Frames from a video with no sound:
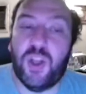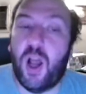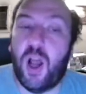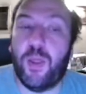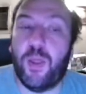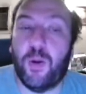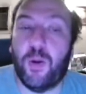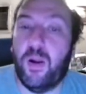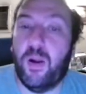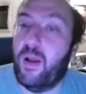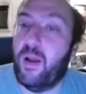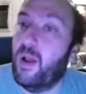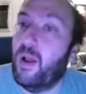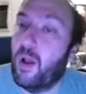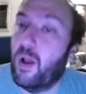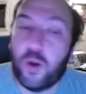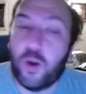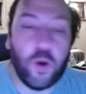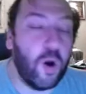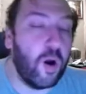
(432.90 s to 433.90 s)
other
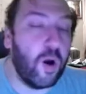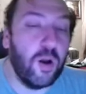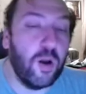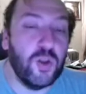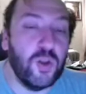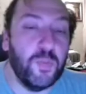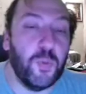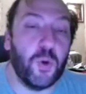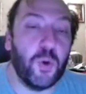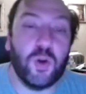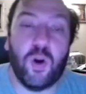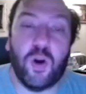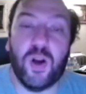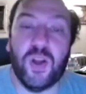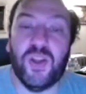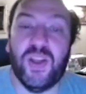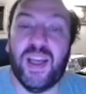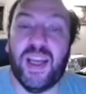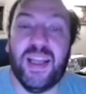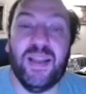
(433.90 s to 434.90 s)
support
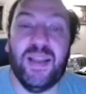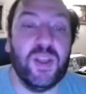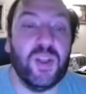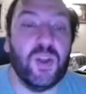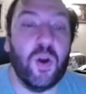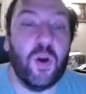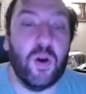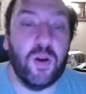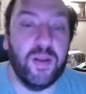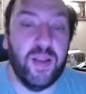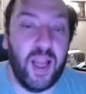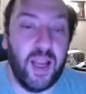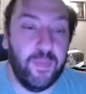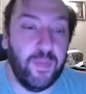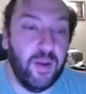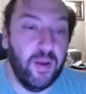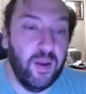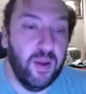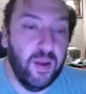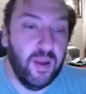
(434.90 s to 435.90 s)
cards in this archetype.
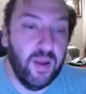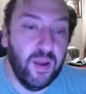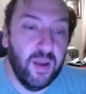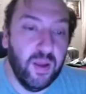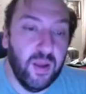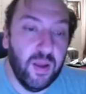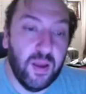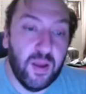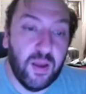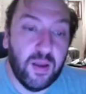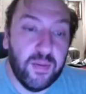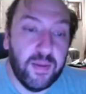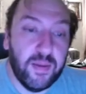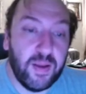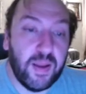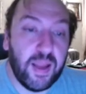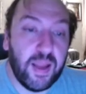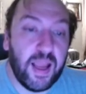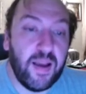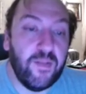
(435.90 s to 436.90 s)
Now
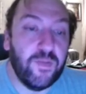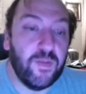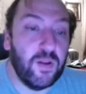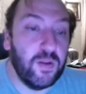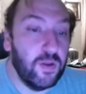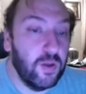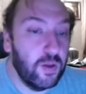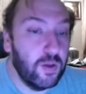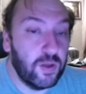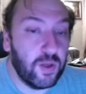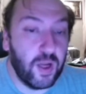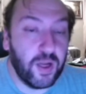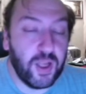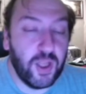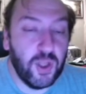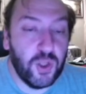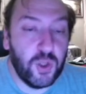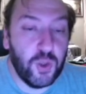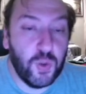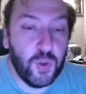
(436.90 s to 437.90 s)
you have Gunkin
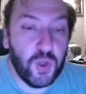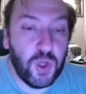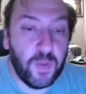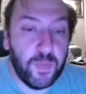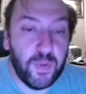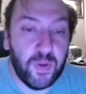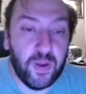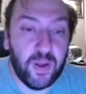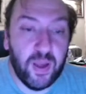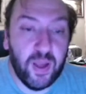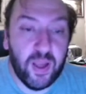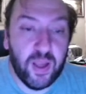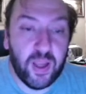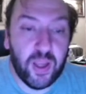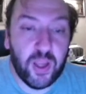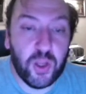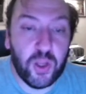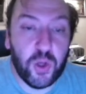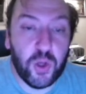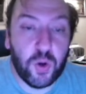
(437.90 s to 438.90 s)
Suship
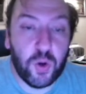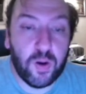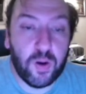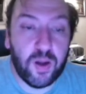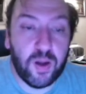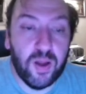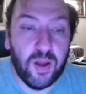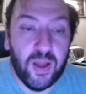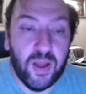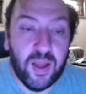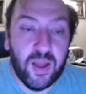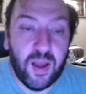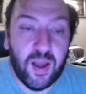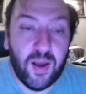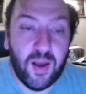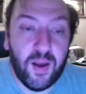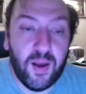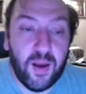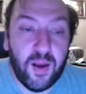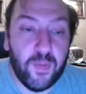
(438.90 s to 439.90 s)
Ikura.
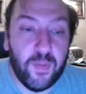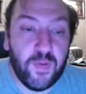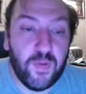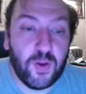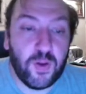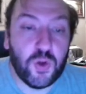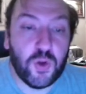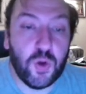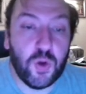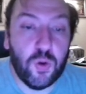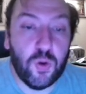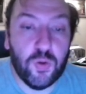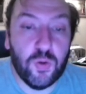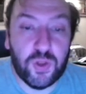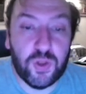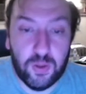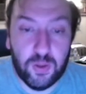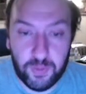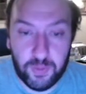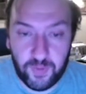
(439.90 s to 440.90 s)
If you control
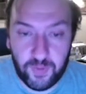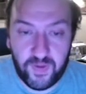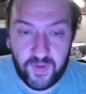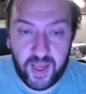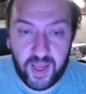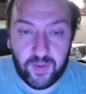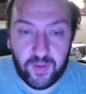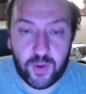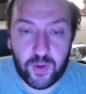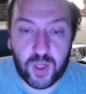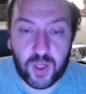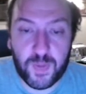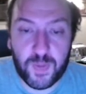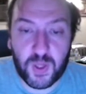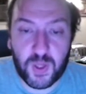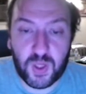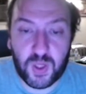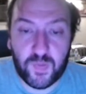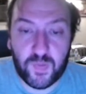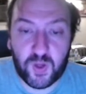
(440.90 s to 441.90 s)
the vanilla, you can special
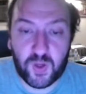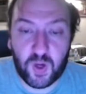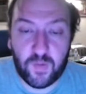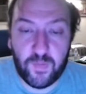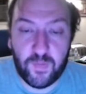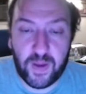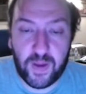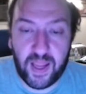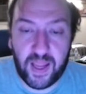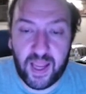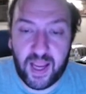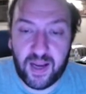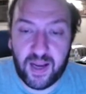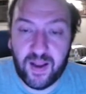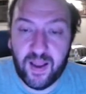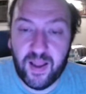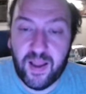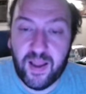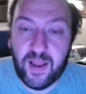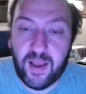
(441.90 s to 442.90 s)
summon this card from your hand.
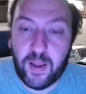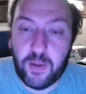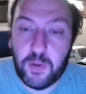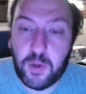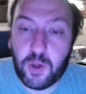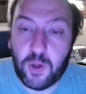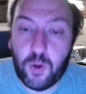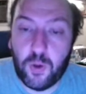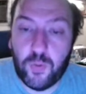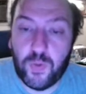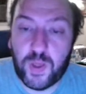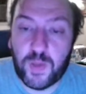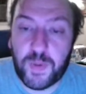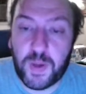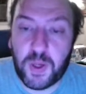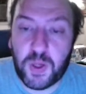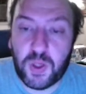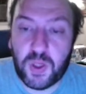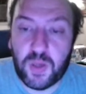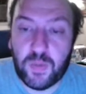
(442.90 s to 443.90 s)
You can only
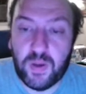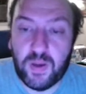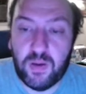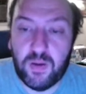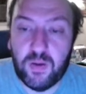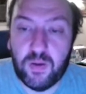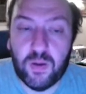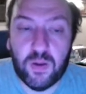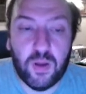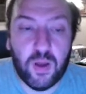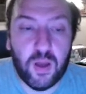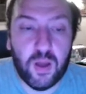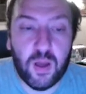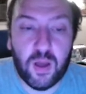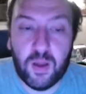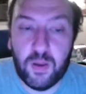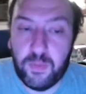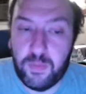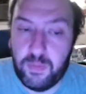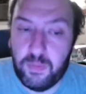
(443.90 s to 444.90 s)
special summon
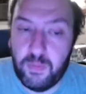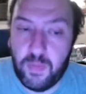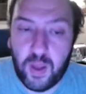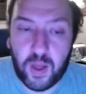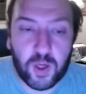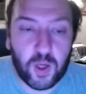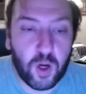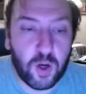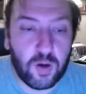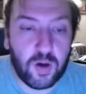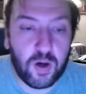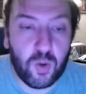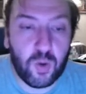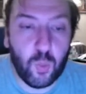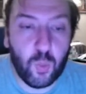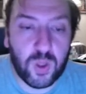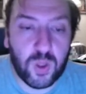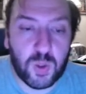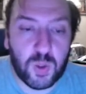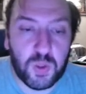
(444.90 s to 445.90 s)
a card
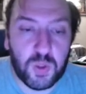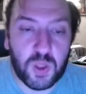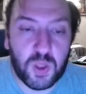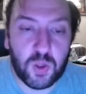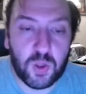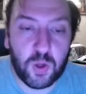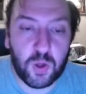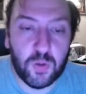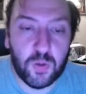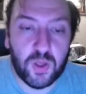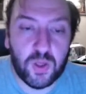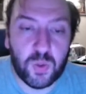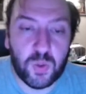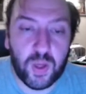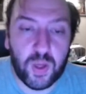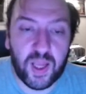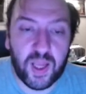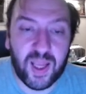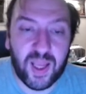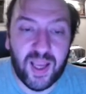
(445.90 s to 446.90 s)
once this turn this way.